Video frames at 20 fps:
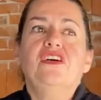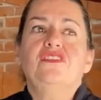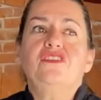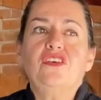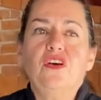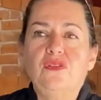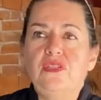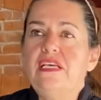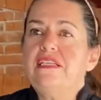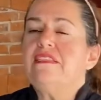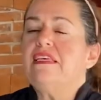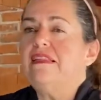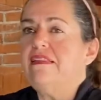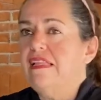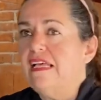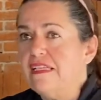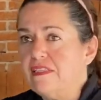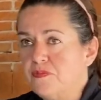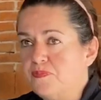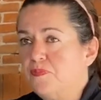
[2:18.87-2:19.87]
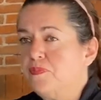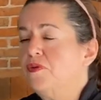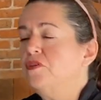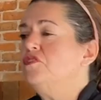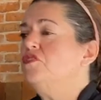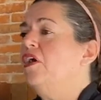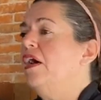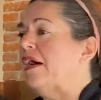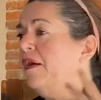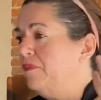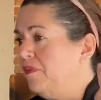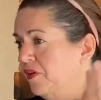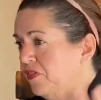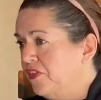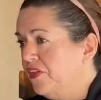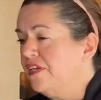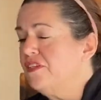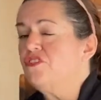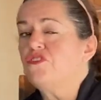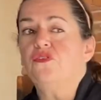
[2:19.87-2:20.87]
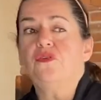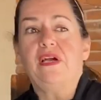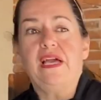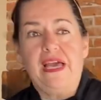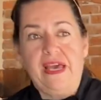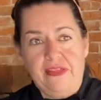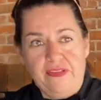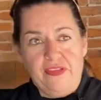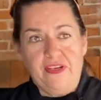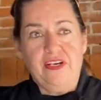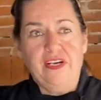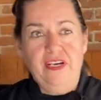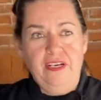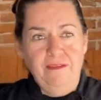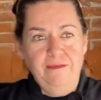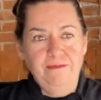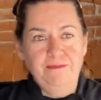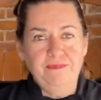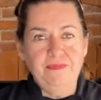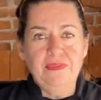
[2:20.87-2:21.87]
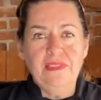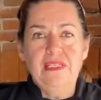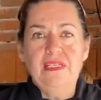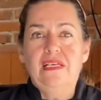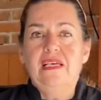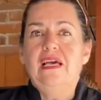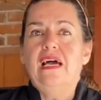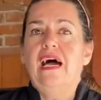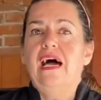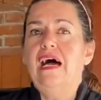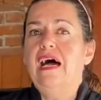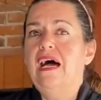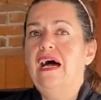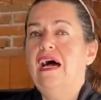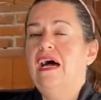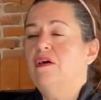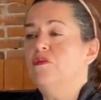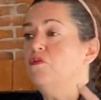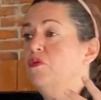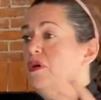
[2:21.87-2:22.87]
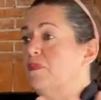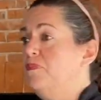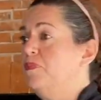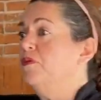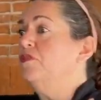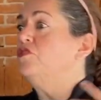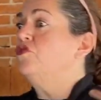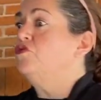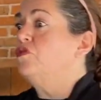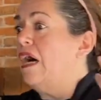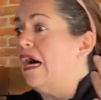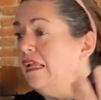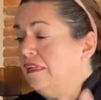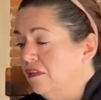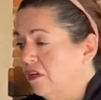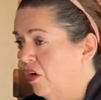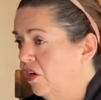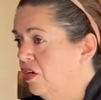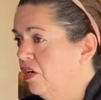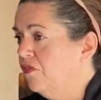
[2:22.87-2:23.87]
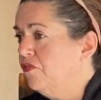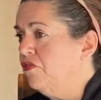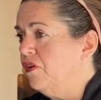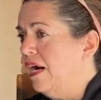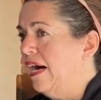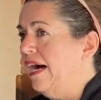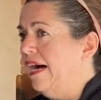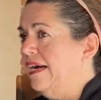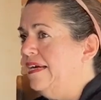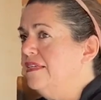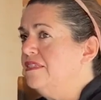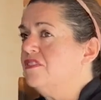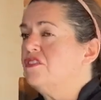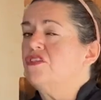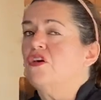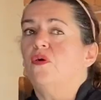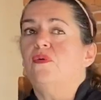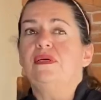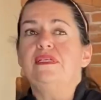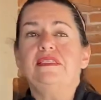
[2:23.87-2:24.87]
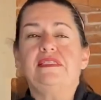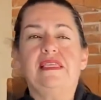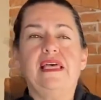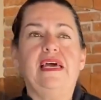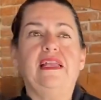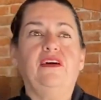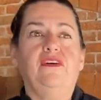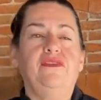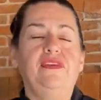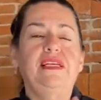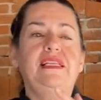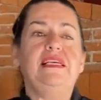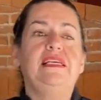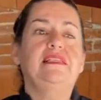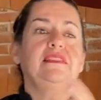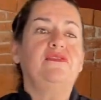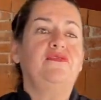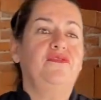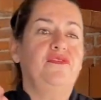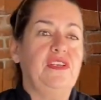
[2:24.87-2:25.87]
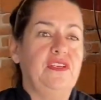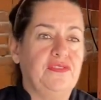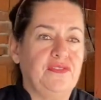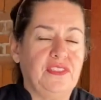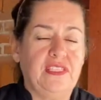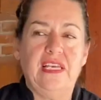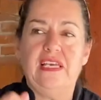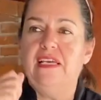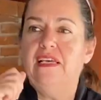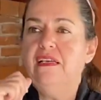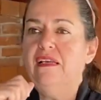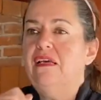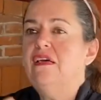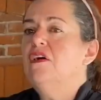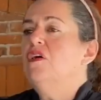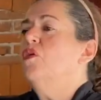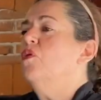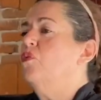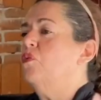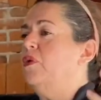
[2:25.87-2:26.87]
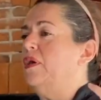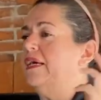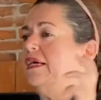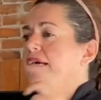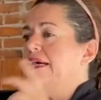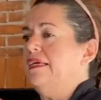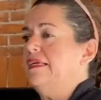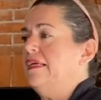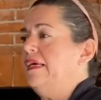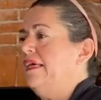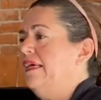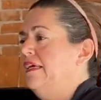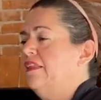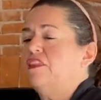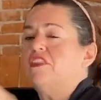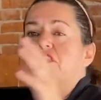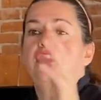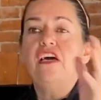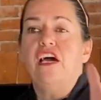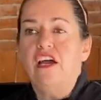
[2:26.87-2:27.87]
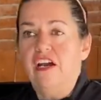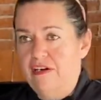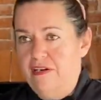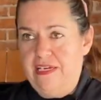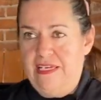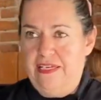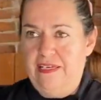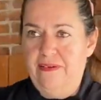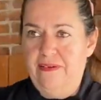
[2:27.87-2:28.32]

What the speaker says: So they said, let's put everything together, and we put a lot of rice. So instead of eating 15, we can eat 30.